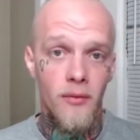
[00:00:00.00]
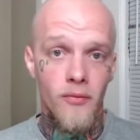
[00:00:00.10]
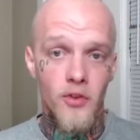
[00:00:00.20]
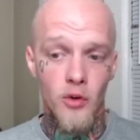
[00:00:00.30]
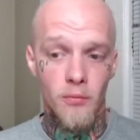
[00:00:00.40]

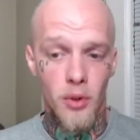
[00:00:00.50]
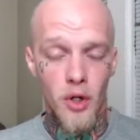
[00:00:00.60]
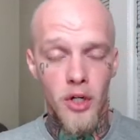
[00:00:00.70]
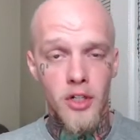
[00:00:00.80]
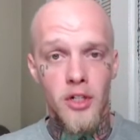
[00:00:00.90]
to
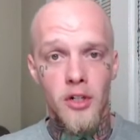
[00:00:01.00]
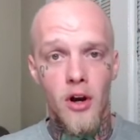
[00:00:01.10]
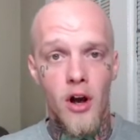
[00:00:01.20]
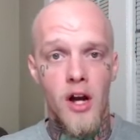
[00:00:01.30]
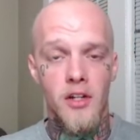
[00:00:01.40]
push
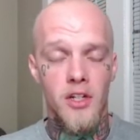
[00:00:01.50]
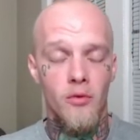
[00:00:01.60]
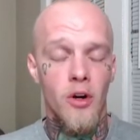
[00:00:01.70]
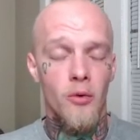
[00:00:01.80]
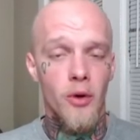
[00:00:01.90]
us to
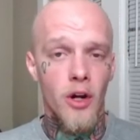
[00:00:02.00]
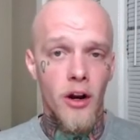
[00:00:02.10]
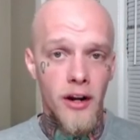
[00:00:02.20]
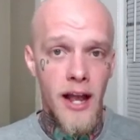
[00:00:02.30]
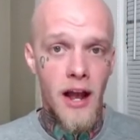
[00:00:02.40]
where we are
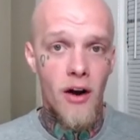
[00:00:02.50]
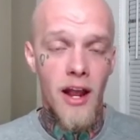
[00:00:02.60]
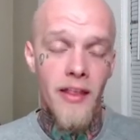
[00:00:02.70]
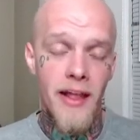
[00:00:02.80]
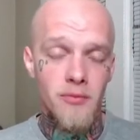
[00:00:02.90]
now,
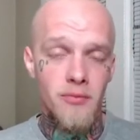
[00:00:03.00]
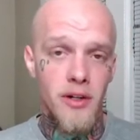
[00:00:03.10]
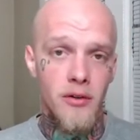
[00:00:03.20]
and that's been